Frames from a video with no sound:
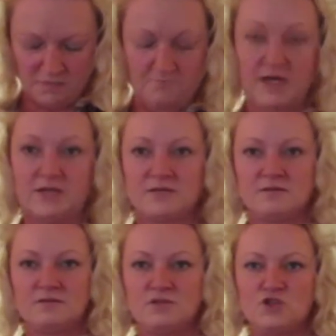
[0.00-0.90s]
but
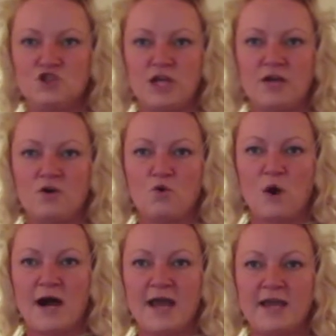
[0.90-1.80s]

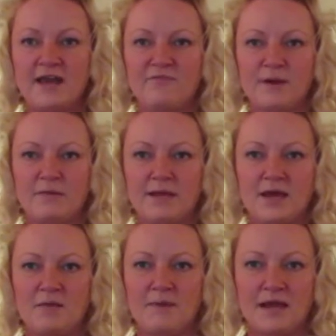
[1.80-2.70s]
J-O-Y, and I've probably
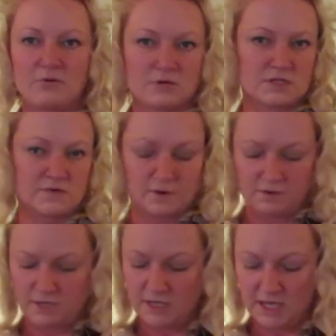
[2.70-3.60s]
got it backwards for
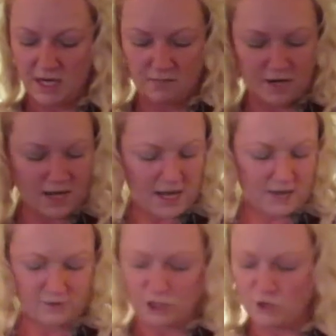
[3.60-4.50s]
you on the camera. I
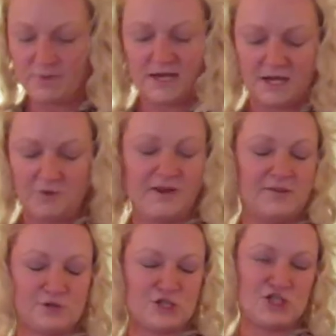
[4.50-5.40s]
don't know. But anyway,
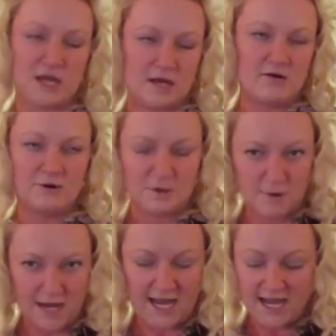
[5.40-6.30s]
there's a J and O and a
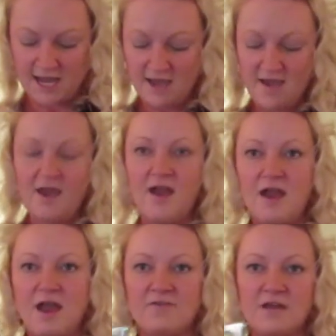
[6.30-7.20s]
Y.
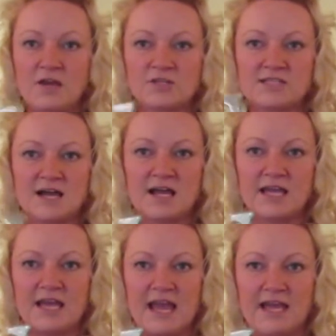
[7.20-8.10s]
And they are
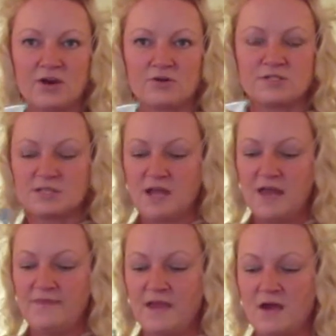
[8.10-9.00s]
stocking hangers.
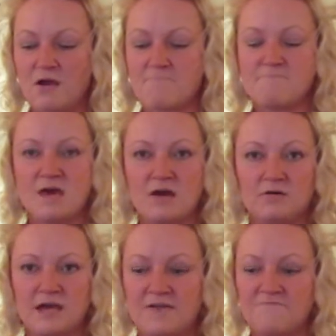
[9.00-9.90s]
And they are
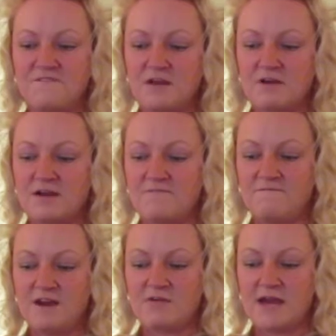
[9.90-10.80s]
metal and very,
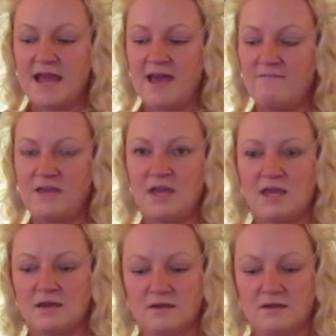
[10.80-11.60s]
very heavy.